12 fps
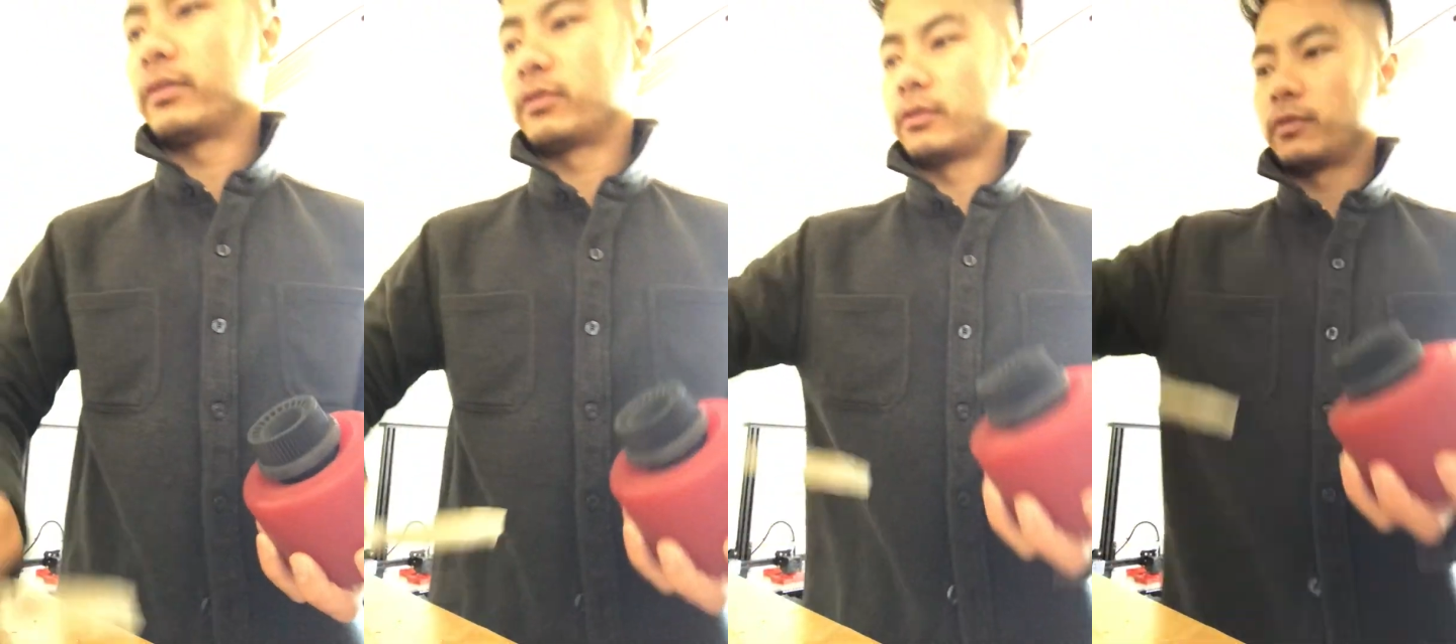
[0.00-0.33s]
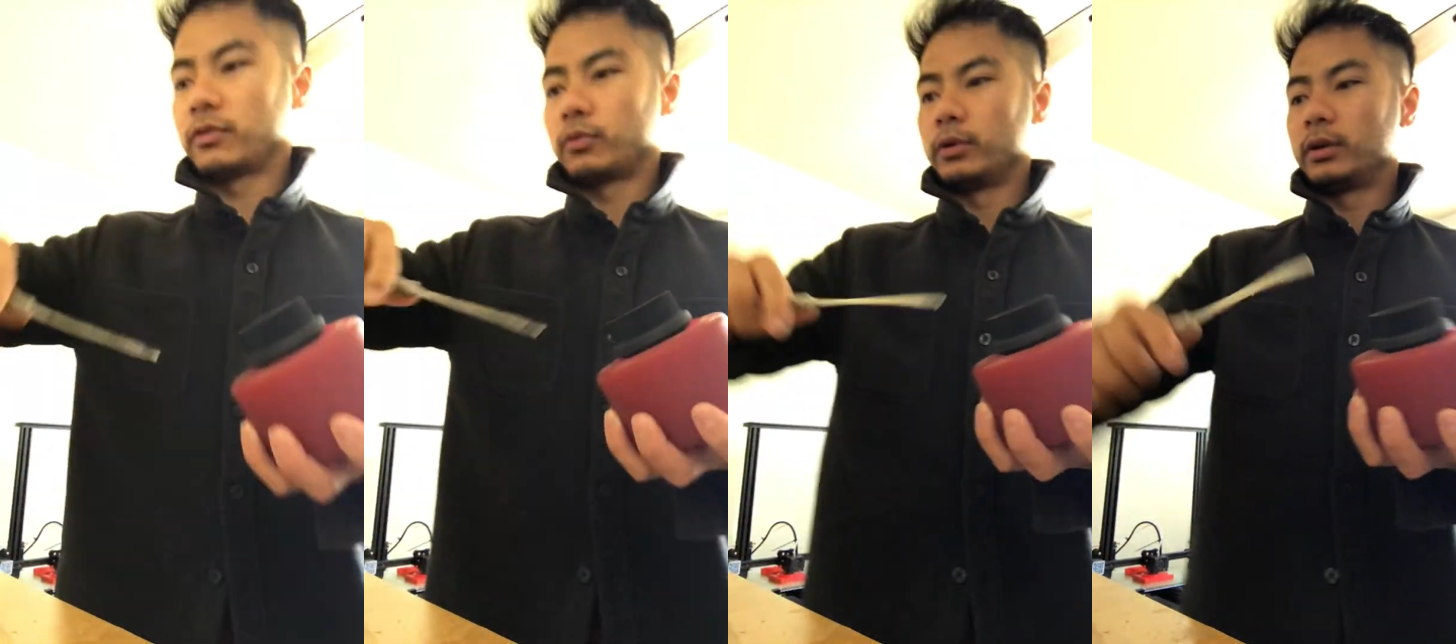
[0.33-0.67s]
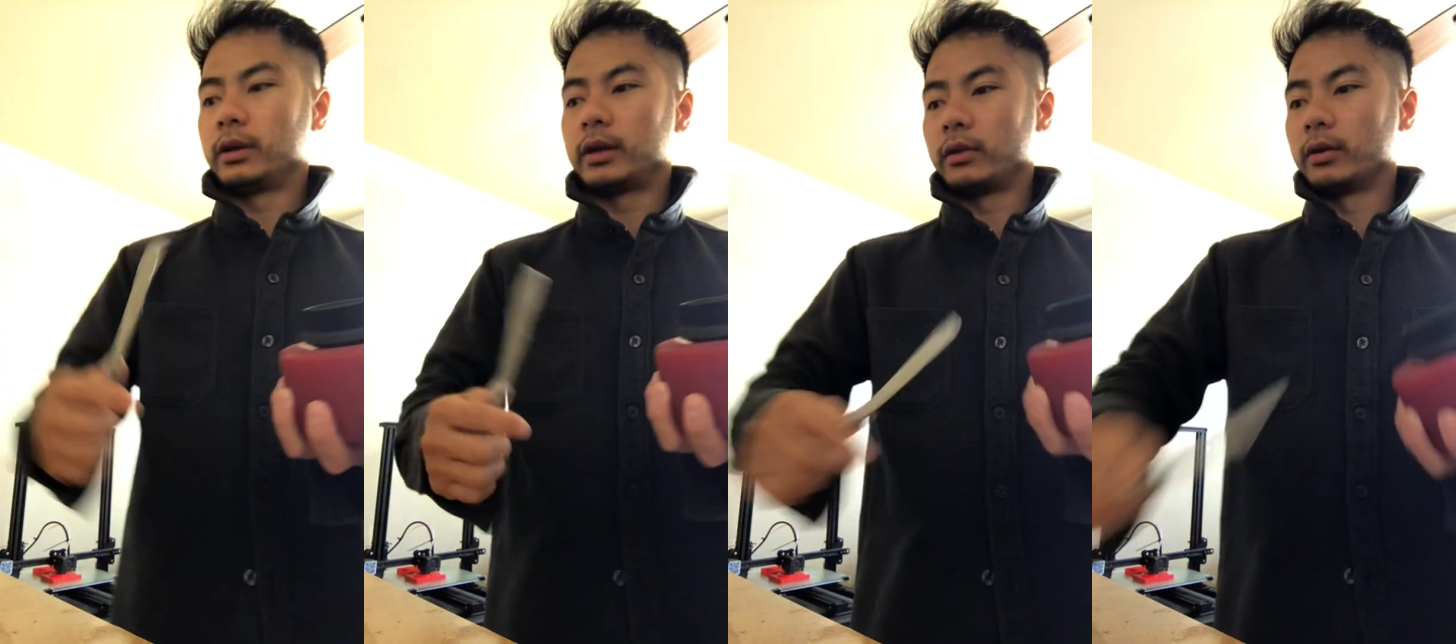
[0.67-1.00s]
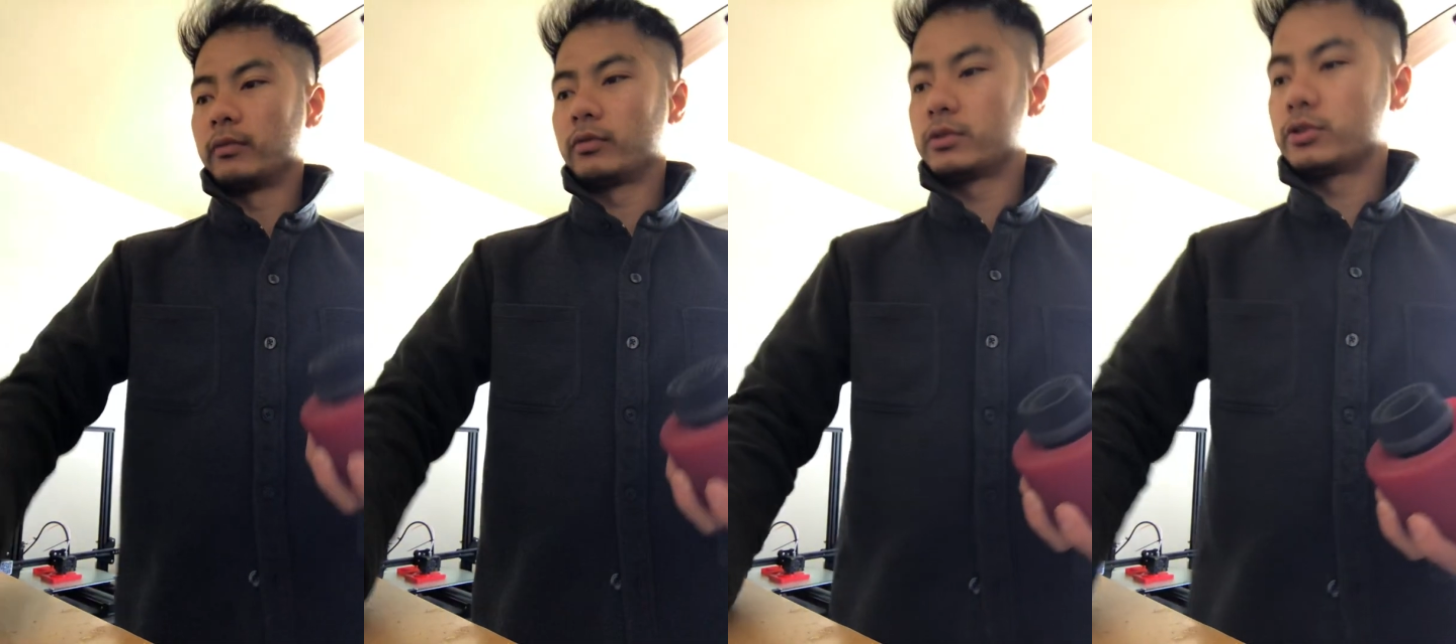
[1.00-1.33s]
surface where you can get
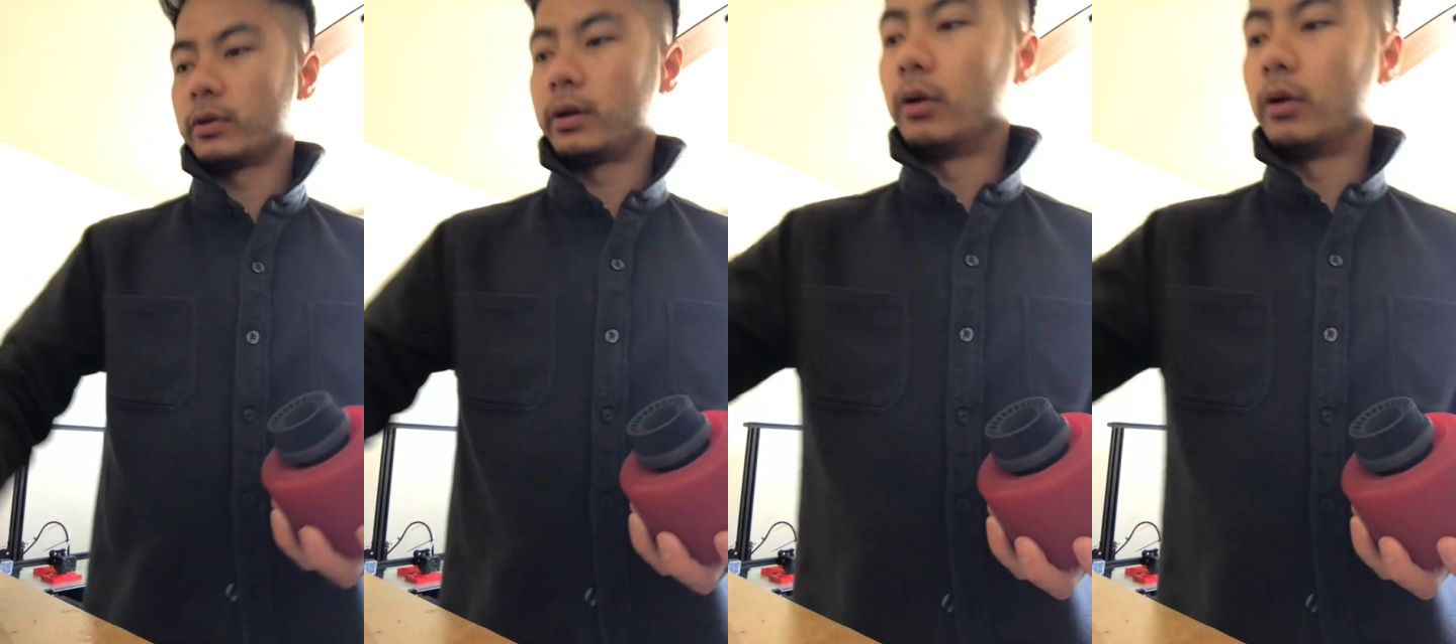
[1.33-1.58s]
leverage. Oh,